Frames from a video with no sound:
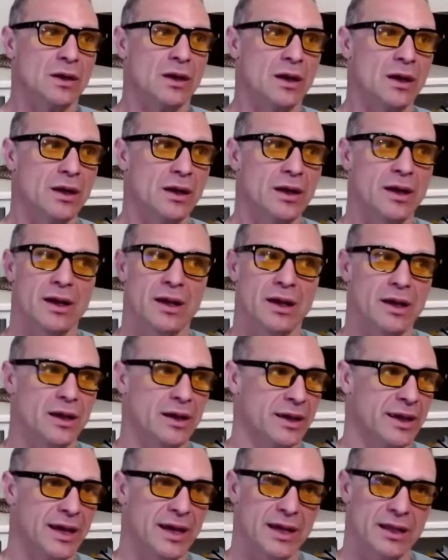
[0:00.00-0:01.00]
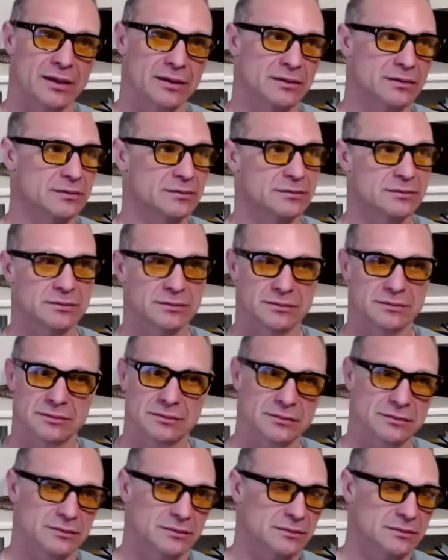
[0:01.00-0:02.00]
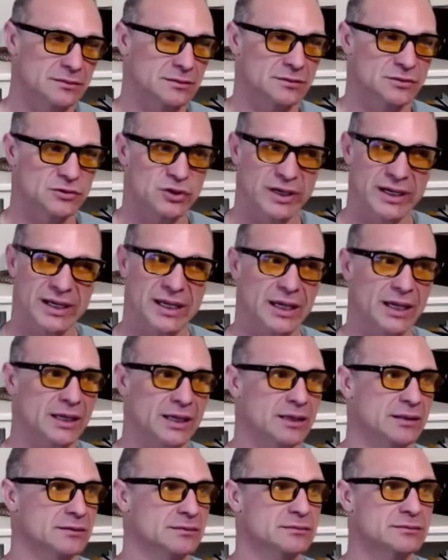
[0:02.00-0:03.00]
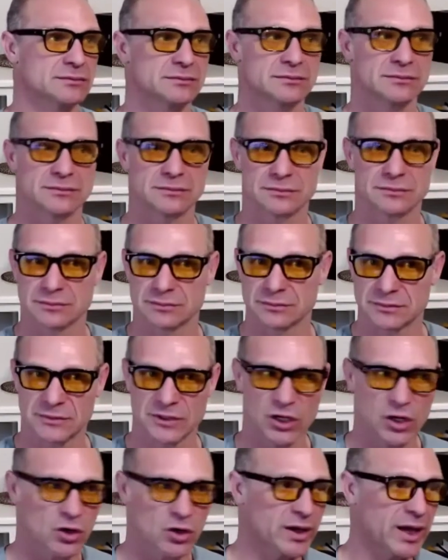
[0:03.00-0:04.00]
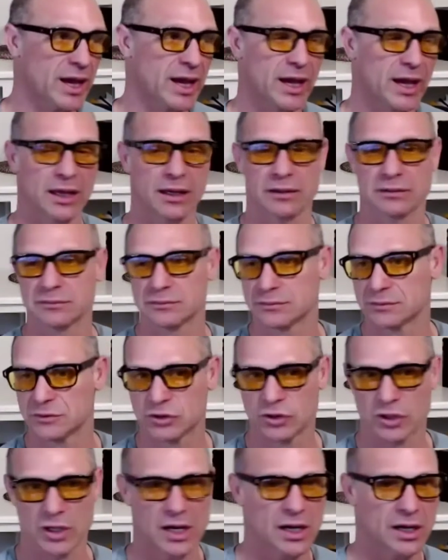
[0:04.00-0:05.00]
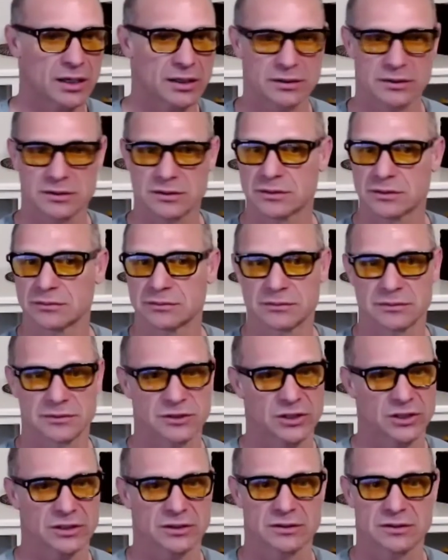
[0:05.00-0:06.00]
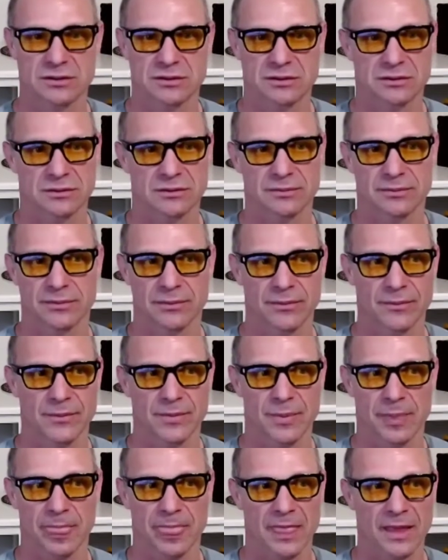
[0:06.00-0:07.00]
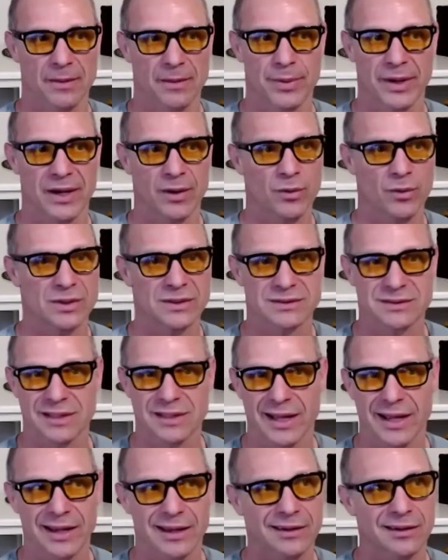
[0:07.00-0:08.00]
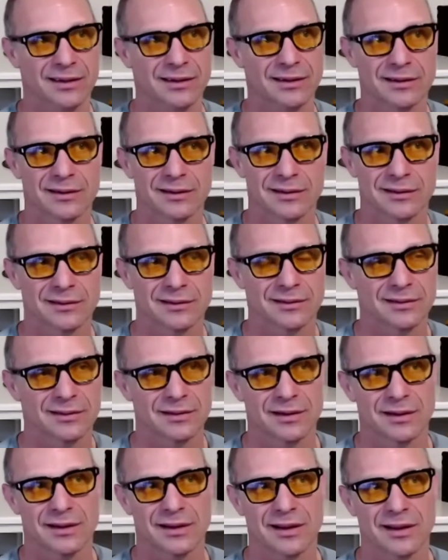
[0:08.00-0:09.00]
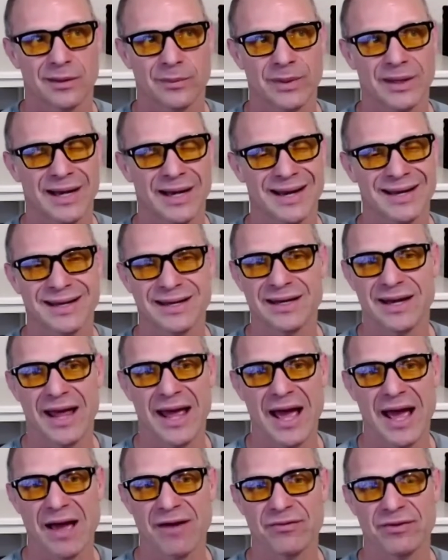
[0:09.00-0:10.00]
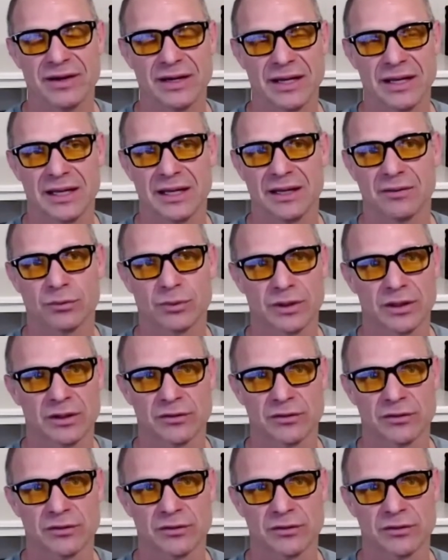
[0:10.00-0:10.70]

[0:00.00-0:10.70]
Eh, again, drinking cocaine, drugs, just, but it was like, I mean, I didn't have any real